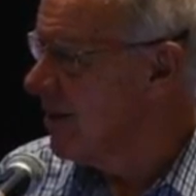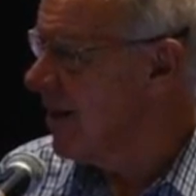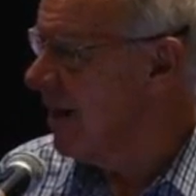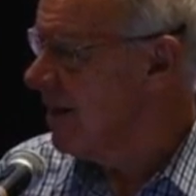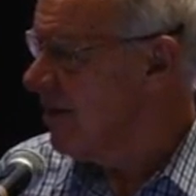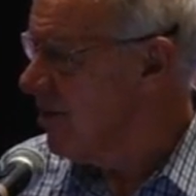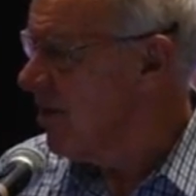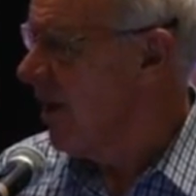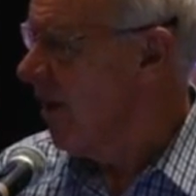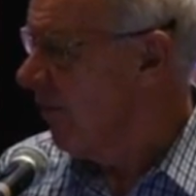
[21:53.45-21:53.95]
they
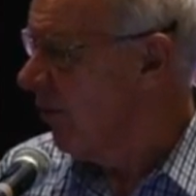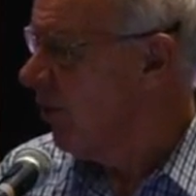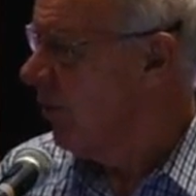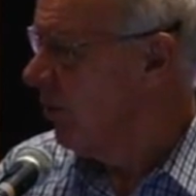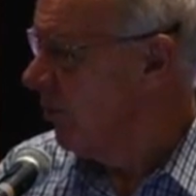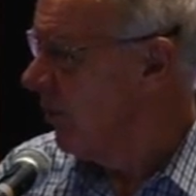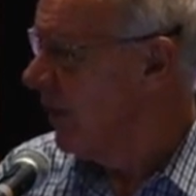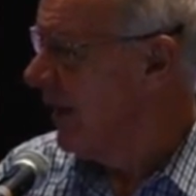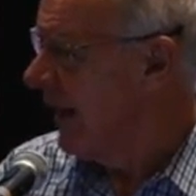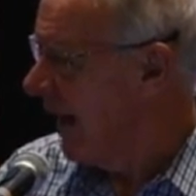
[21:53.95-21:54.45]
say, do you have a
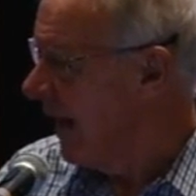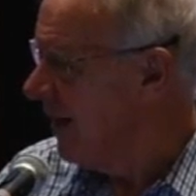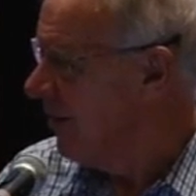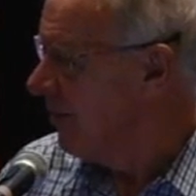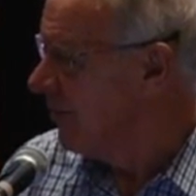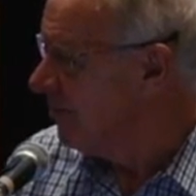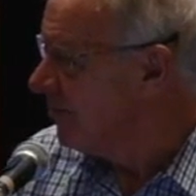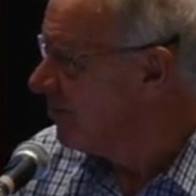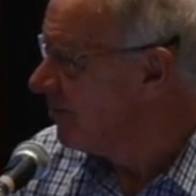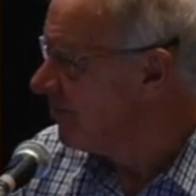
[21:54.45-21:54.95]
good weekend?
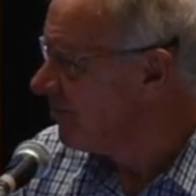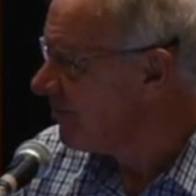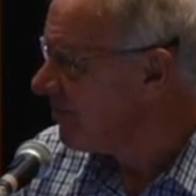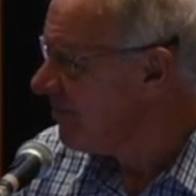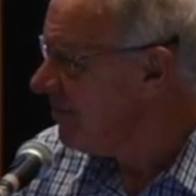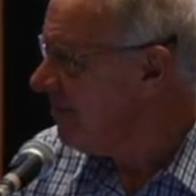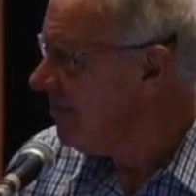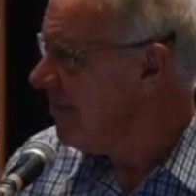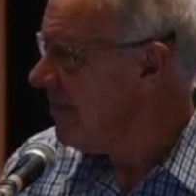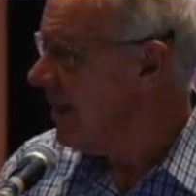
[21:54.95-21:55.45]

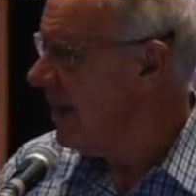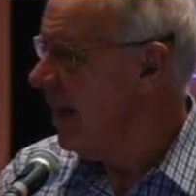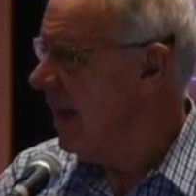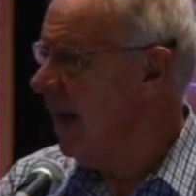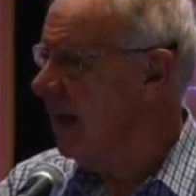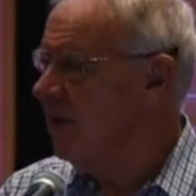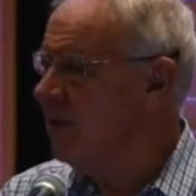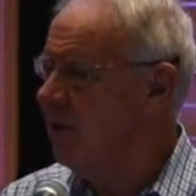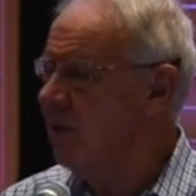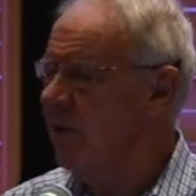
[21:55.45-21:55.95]

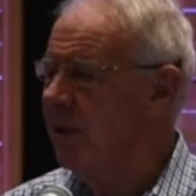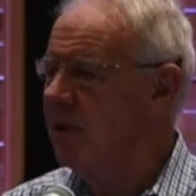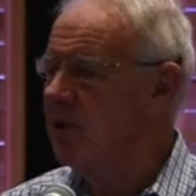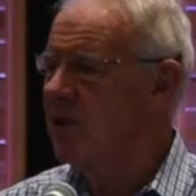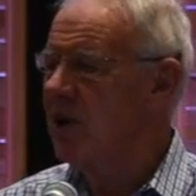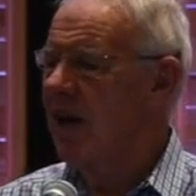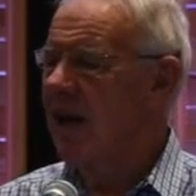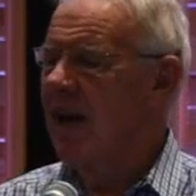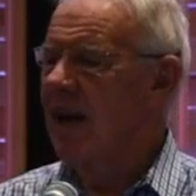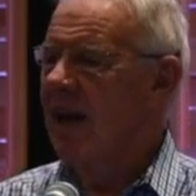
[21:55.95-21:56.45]
And to
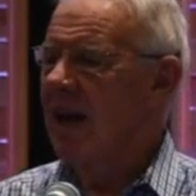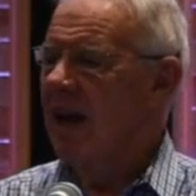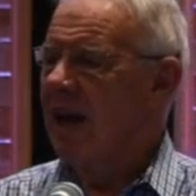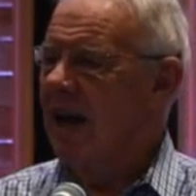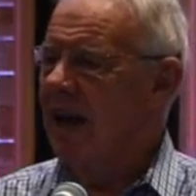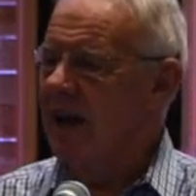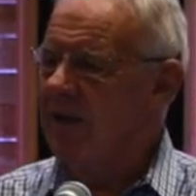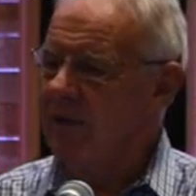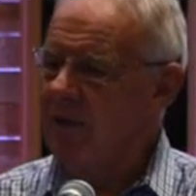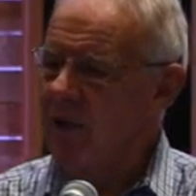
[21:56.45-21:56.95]
which,
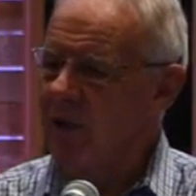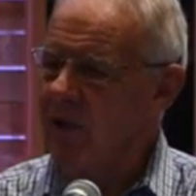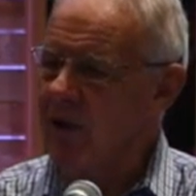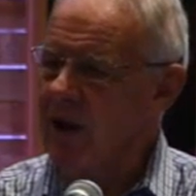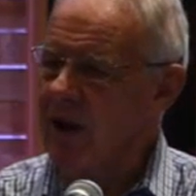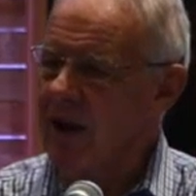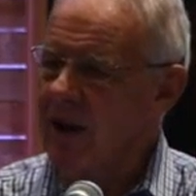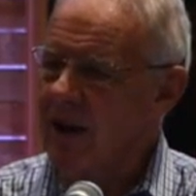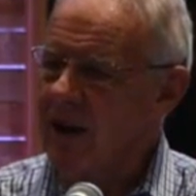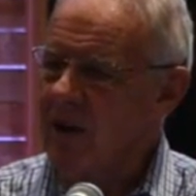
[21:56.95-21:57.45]
if you're
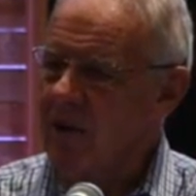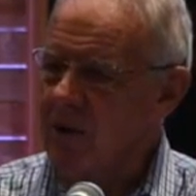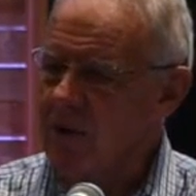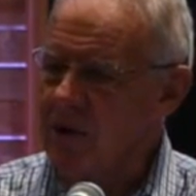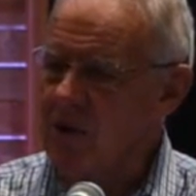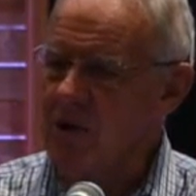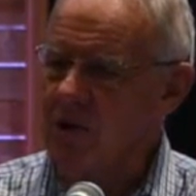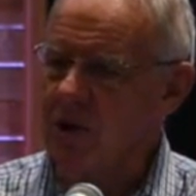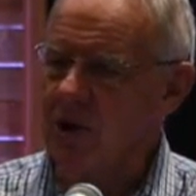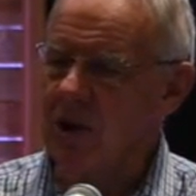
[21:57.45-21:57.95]
a
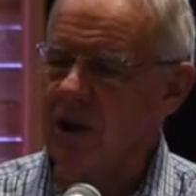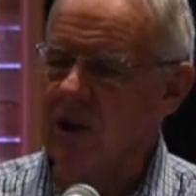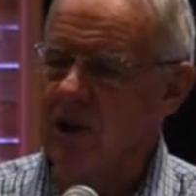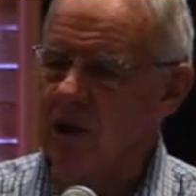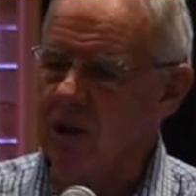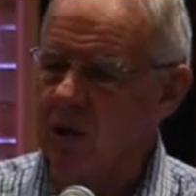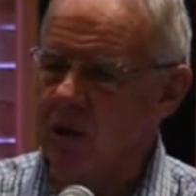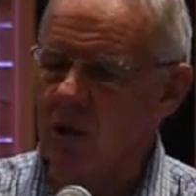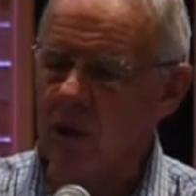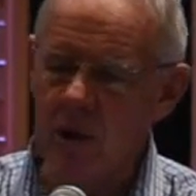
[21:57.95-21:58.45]
Christian and
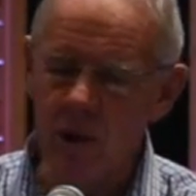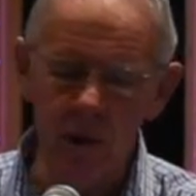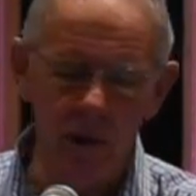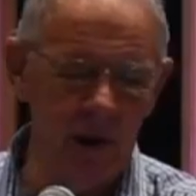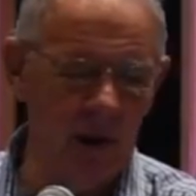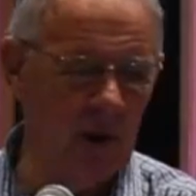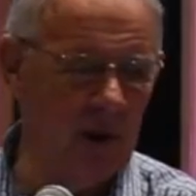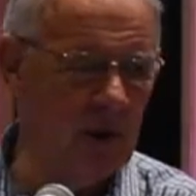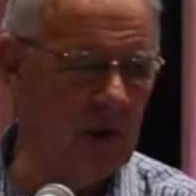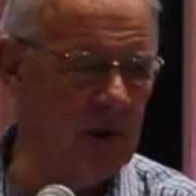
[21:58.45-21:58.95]
you're talking to
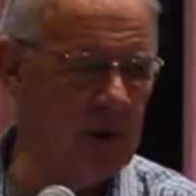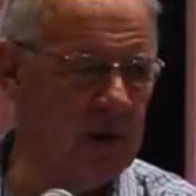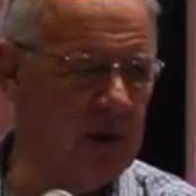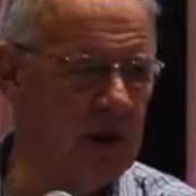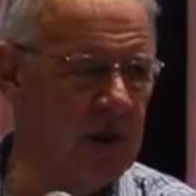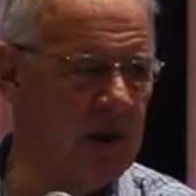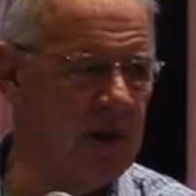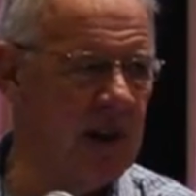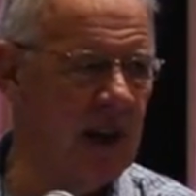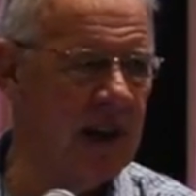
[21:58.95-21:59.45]
a
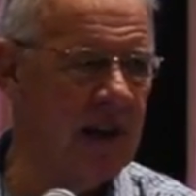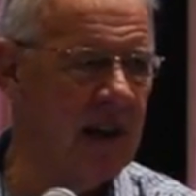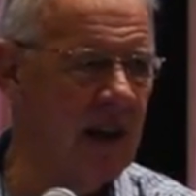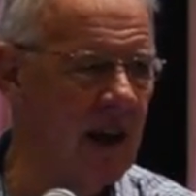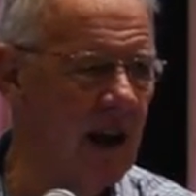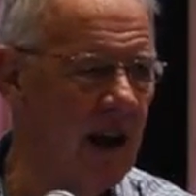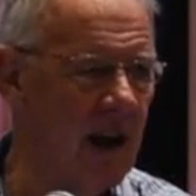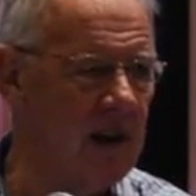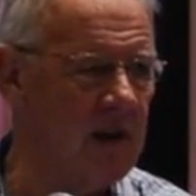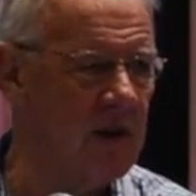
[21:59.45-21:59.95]
non-Christian, you say,
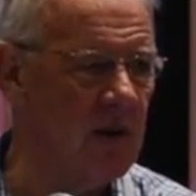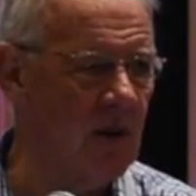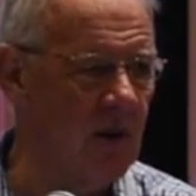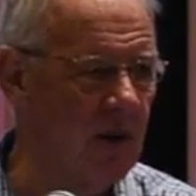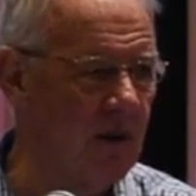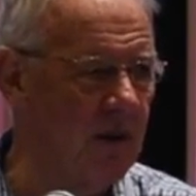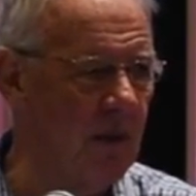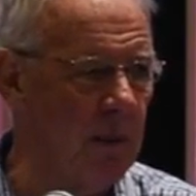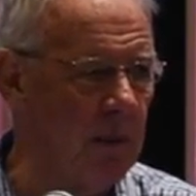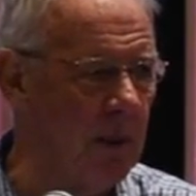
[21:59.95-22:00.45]
"Yeah, I saw
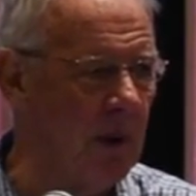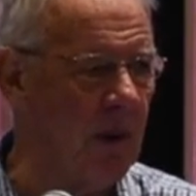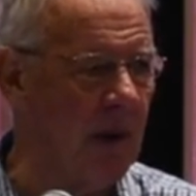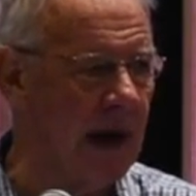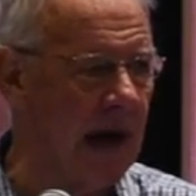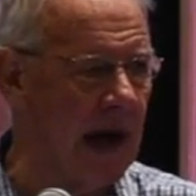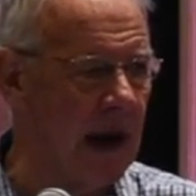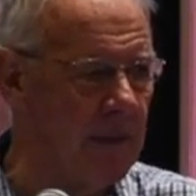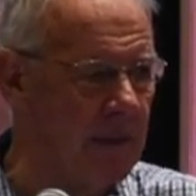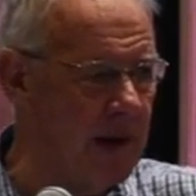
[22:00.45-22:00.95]
the football
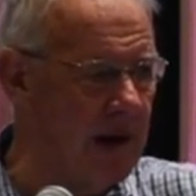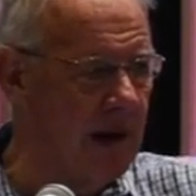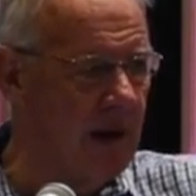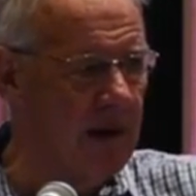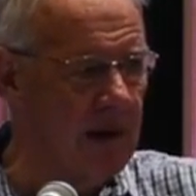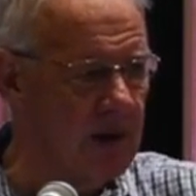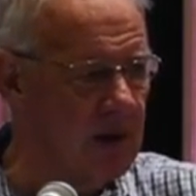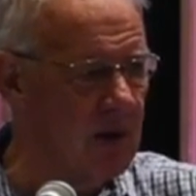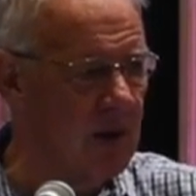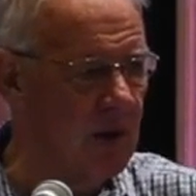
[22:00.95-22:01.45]
game. You know,
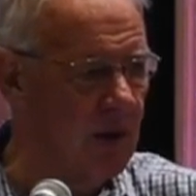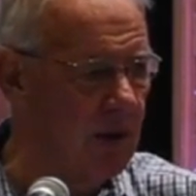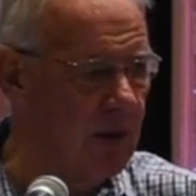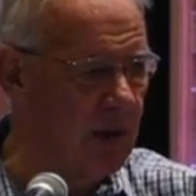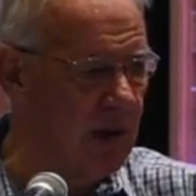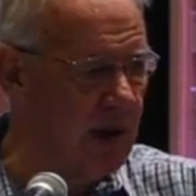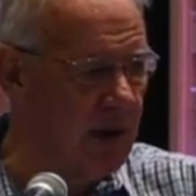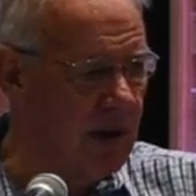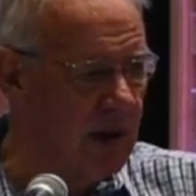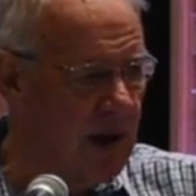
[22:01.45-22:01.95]
I
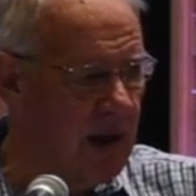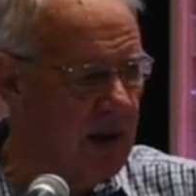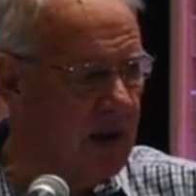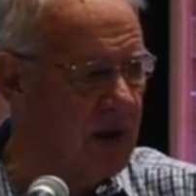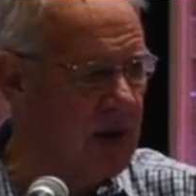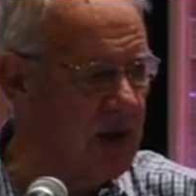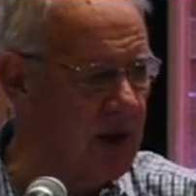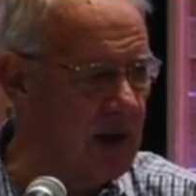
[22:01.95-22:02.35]
saw uh, the